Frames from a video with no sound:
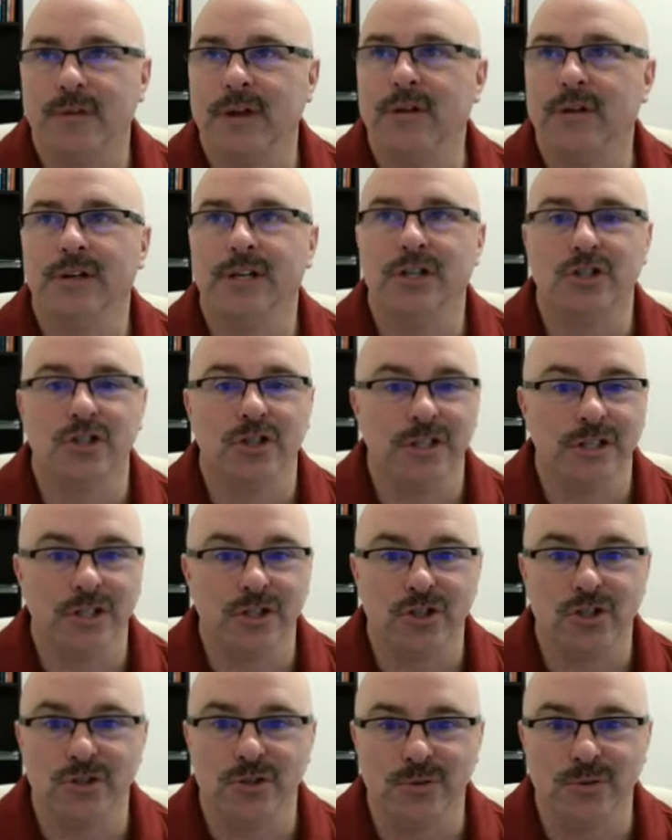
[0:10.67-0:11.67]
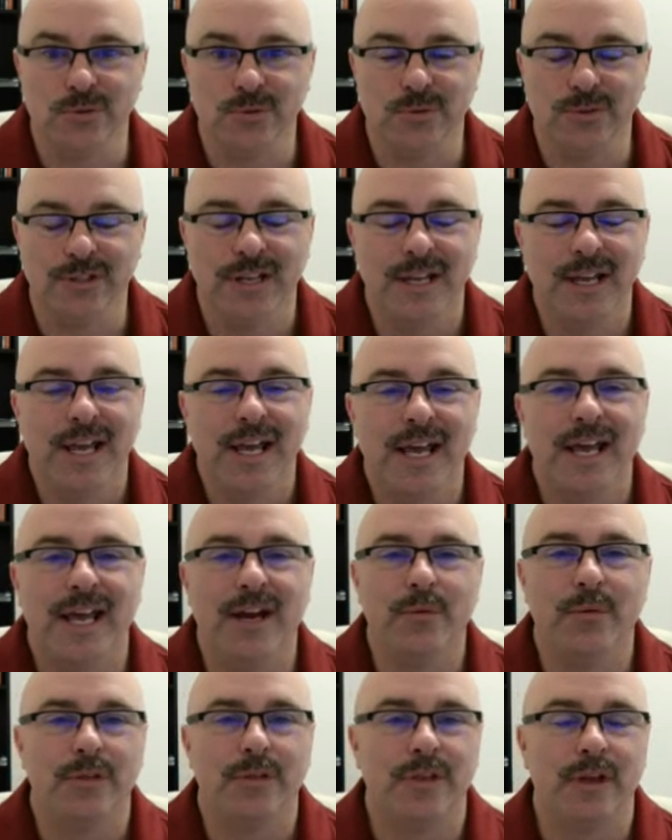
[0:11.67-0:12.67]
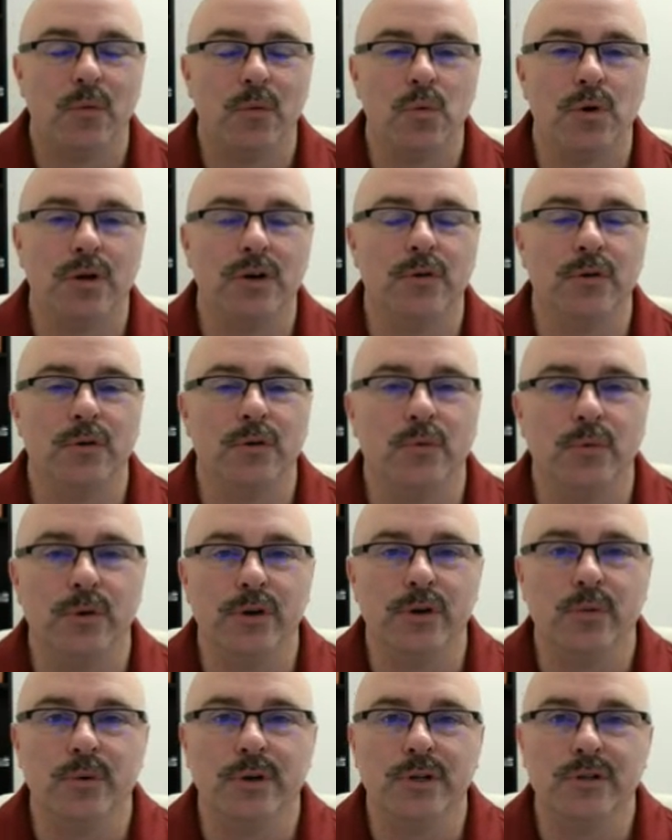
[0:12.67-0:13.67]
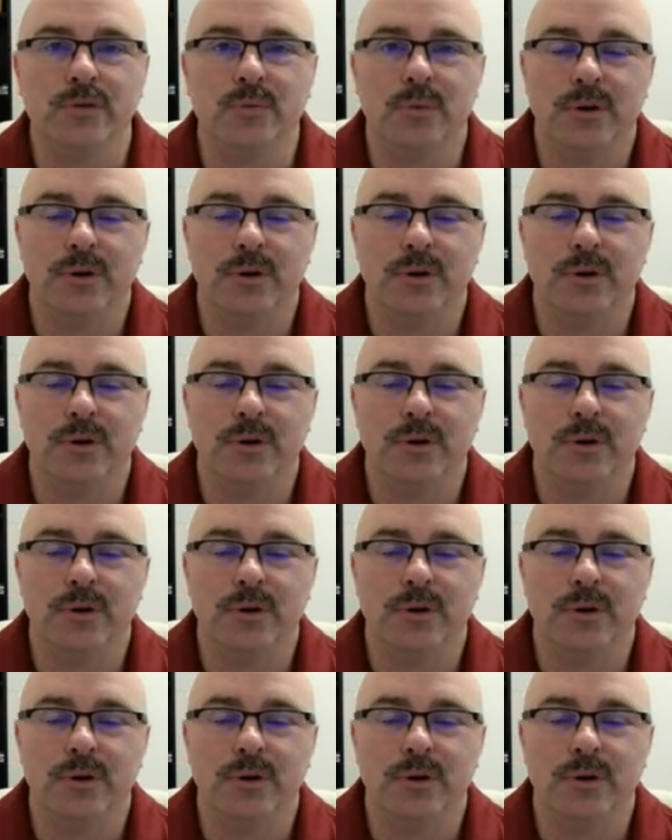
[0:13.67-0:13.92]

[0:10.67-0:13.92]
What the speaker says: foundation issues, and everything. What are the real ones?